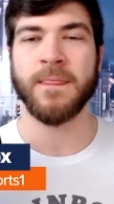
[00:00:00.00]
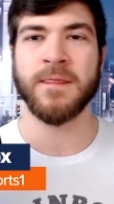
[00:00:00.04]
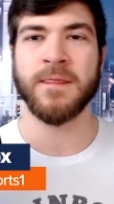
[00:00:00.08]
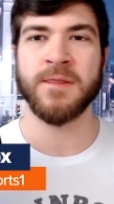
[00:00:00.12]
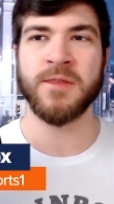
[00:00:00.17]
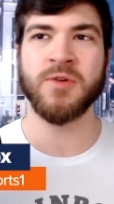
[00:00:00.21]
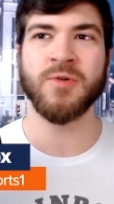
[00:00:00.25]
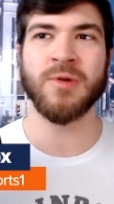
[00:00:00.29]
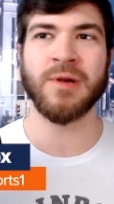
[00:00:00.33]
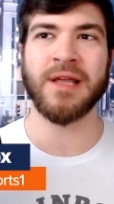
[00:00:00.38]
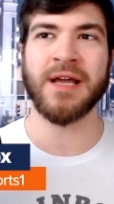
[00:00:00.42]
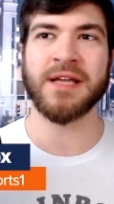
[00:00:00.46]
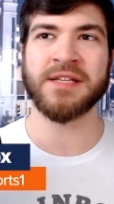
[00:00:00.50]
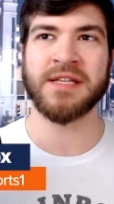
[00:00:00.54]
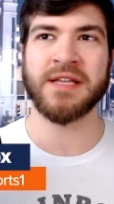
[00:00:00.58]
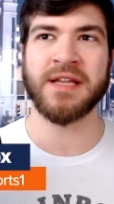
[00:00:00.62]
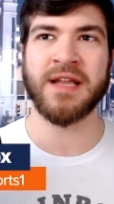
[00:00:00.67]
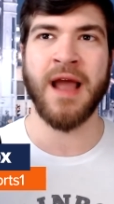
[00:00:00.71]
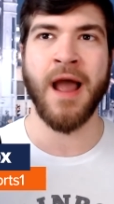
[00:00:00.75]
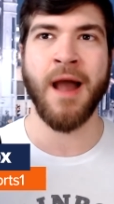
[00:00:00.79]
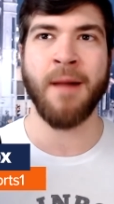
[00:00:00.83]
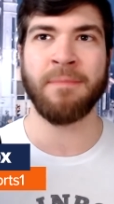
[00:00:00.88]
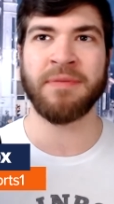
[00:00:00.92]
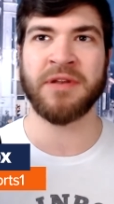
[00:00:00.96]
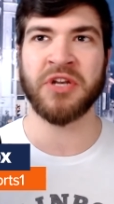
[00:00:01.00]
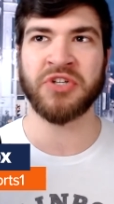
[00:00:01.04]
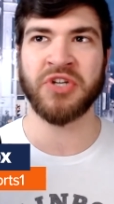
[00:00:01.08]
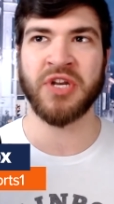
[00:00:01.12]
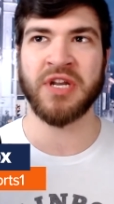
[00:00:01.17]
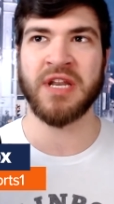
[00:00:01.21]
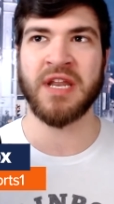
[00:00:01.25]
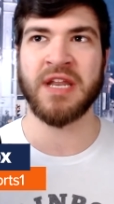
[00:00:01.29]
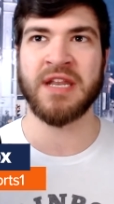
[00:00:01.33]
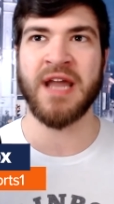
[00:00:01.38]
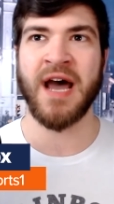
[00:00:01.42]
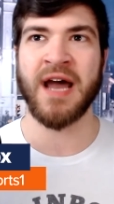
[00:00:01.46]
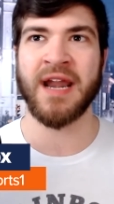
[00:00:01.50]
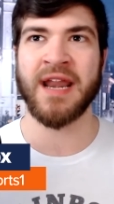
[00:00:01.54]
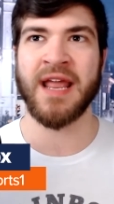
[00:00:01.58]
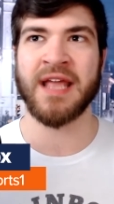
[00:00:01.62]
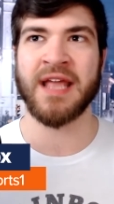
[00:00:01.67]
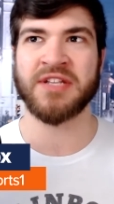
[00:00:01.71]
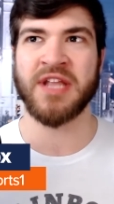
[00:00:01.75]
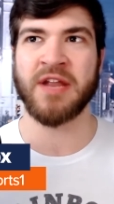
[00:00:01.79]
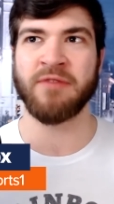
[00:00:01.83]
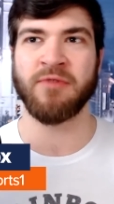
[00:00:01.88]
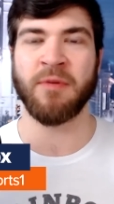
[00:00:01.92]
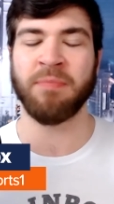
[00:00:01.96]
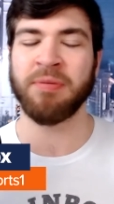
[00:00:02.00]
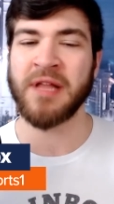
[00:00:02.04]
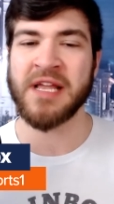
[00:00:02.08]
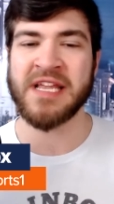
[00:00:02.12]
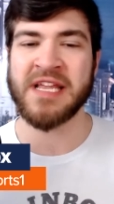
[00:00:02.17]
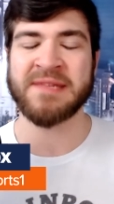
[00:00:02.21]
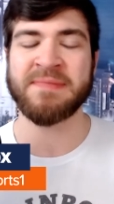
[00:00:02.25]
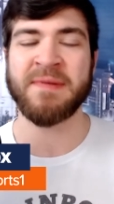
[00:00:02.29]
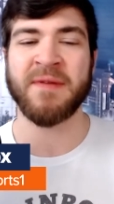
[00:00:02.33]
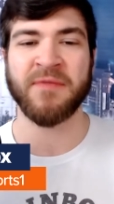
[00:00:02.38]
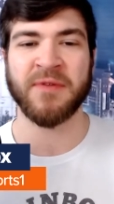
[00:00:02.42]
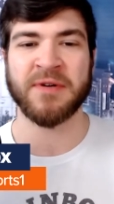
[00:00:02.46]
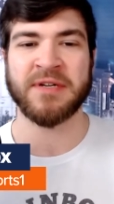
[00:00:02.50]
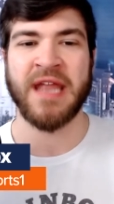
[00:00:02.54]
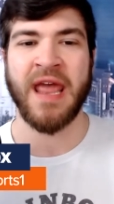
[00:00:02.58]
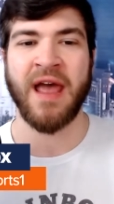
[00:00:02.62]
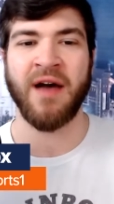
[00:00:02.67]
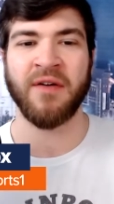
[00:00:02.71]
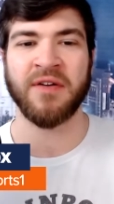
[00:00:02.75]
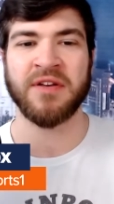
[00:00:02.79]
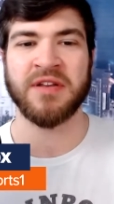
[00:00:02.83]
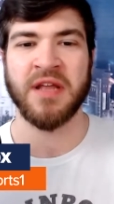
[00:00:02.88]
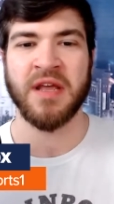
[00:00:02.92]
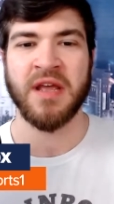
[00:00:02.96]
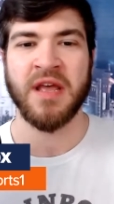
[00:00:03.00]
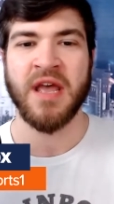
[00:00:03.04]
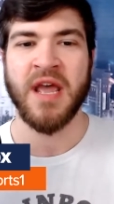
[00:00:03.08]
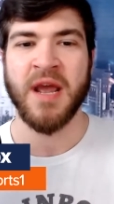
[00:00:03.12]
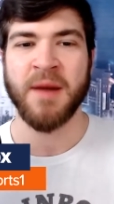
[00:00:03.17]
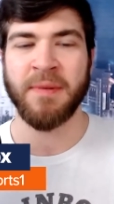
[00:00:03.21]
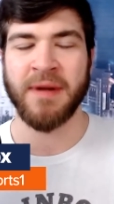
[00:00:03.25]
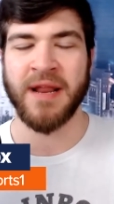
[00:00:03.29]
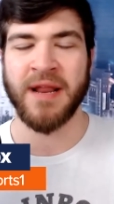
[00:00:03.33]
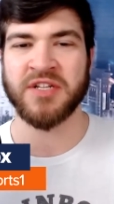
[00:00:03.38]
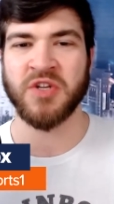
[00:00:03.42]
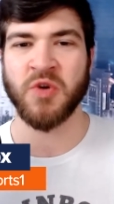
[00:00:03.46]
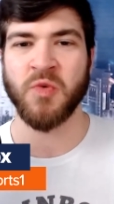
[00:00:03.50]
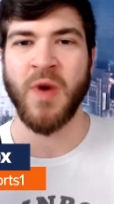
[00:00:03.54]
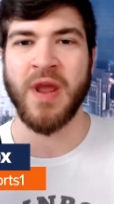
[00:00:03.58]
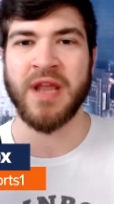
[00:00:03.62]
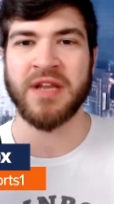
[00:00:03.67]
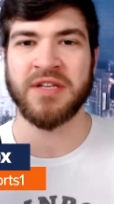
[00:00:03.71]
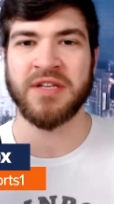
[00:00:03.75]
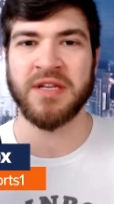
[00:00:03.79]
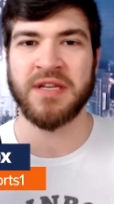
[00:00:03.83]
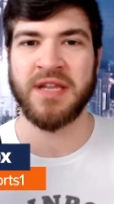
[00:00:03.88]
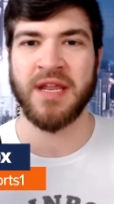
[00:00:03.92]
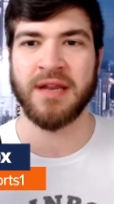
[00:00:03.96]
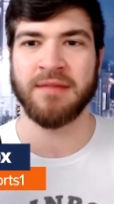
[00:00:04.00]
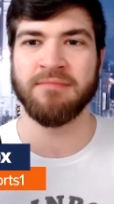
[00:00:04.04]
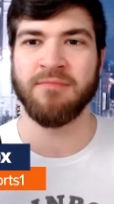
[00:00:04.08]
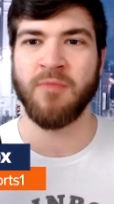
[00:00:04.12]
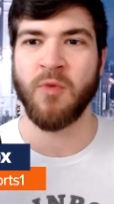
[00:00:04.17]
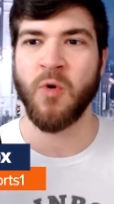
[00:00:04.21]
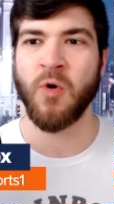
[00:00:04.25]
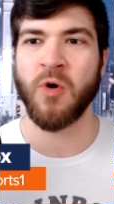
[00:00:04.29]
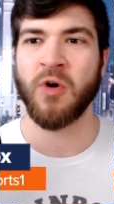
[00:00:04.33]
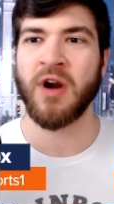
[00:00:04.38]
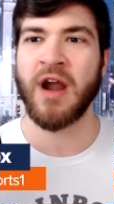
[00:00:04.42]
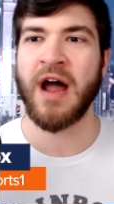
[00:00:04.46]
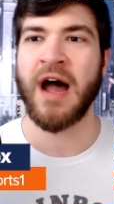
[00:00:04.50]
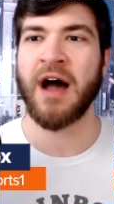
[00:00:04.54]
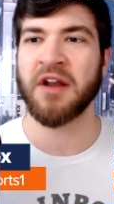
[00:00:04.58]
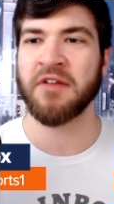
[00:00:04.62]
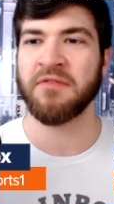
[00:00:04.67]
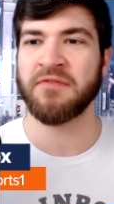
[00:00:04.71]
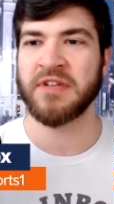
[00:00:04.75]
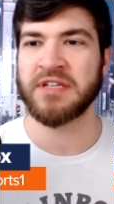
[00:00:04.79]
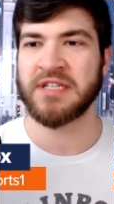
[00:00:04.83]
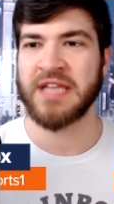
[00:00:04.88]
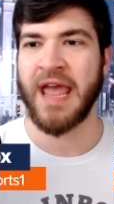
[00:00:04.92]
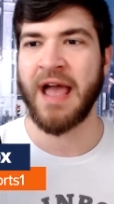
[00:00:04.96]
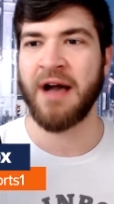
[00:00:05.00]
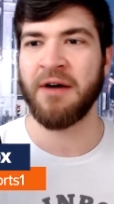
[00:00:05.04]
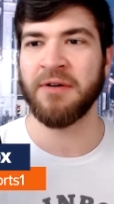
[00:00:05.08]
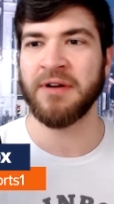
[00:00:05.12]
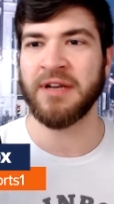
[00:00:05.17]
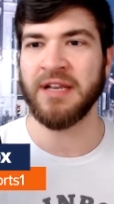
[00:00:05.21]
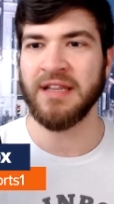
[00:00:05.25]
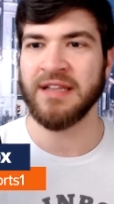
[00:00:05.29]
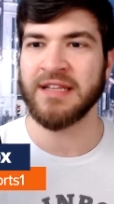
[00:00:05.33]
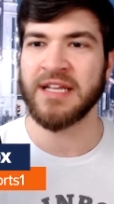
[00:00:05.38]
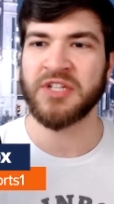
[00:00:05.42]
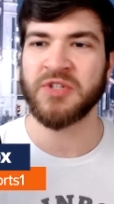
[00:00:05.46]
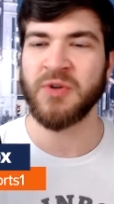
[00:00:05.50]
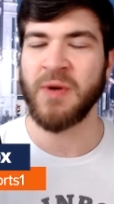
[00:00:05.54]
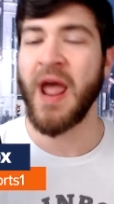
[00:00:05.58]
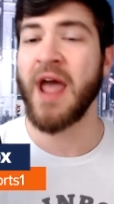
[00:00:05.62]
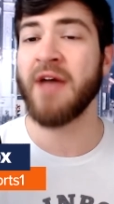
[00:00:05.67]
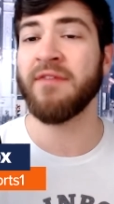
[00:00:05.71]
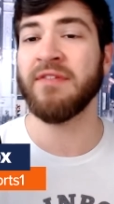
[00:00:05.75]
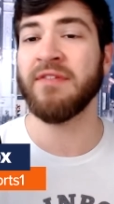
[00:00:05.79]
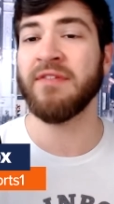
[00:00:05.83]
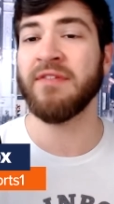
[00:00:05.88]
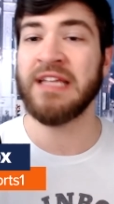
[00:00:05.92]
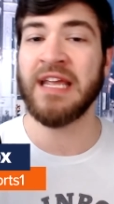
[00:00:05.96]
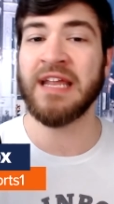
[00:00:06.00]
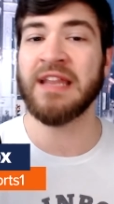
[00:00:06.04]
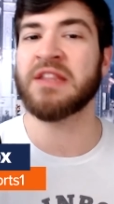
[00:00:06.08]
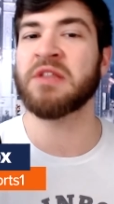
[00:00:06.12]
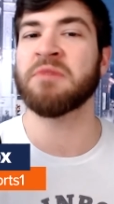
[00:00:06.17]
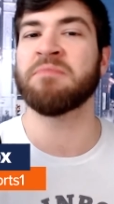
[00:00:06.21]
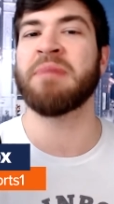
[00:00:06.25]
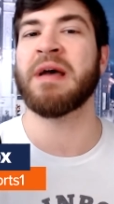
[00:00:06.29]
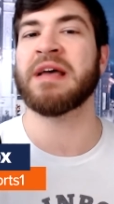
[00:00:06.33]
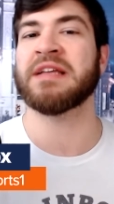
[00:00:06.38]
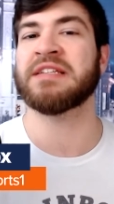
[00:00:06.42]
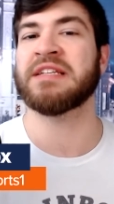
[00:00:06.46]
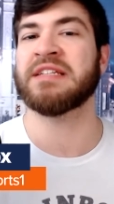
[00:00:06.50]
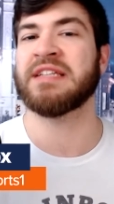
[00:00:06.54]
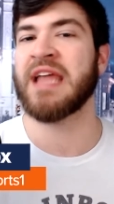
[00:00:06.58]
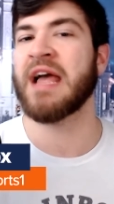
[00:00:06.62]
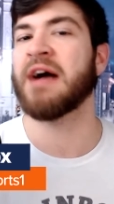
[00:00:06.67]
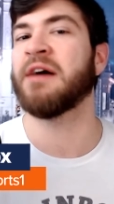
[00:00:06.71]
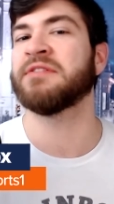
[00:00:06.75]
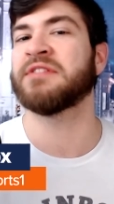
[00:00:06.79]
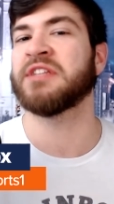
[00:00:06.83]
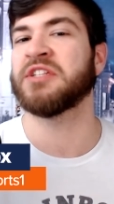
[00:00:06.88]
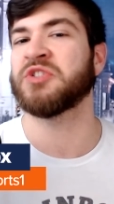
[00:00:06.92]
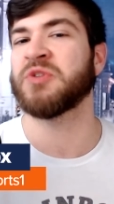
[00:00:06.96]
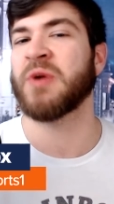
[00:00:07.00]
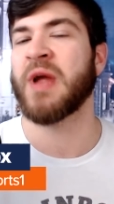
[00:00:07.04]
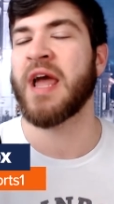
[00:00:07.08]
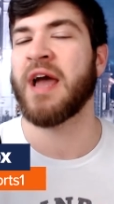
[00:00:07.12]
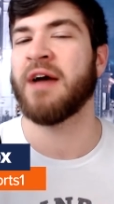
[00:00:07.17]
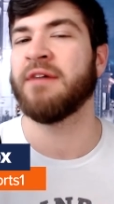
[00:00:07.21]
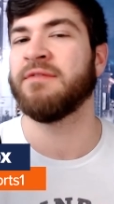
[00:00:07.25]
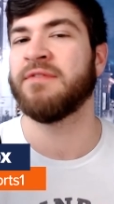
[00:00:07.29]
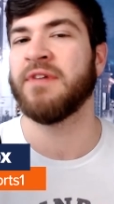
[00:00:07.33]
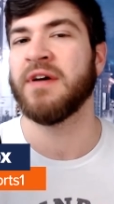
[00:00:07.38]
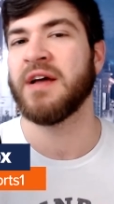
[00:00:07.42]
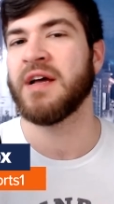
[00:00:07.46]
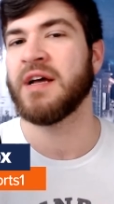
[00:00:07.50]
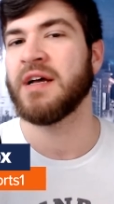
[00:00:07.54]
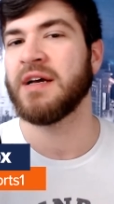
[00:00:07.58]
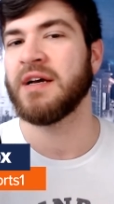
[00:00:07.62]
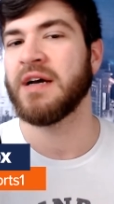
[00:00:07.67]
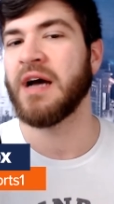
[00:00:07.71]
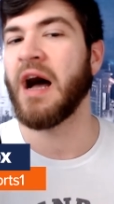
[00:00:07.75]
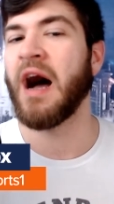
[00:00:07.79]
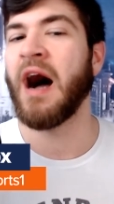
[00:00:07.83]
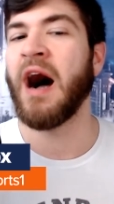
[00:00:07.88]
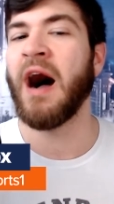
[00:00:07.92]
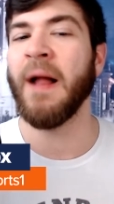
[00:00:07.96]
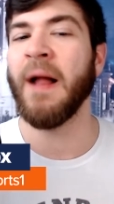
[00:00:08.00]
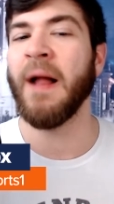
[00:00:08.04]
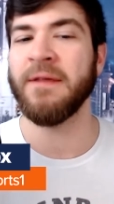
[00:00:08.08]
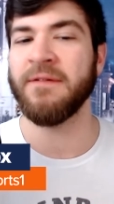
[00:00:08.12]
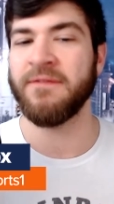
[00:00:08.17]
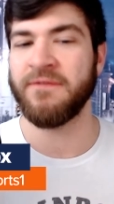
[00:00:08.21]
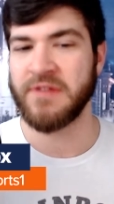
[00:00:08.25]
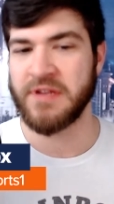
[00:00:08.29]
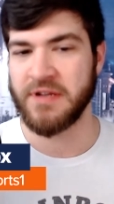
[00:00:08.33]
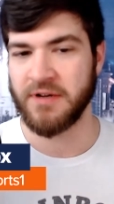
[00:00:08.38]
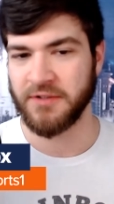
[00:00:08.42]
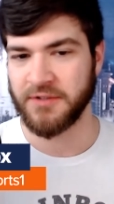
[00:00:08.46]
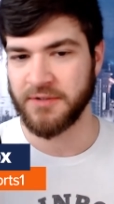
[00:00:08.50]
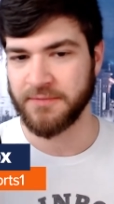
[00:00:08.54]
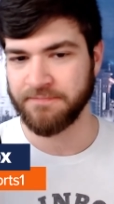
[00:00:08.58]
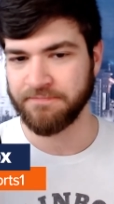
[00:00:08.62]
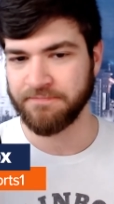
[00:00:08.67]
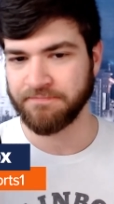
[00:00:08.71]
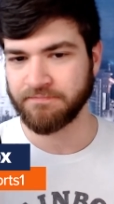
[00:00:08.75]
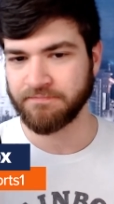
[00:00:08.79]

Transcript: utilizing competition not as a replacement for talent, but as a way to get more out of the talent that you have and get the best talent that you have on the field.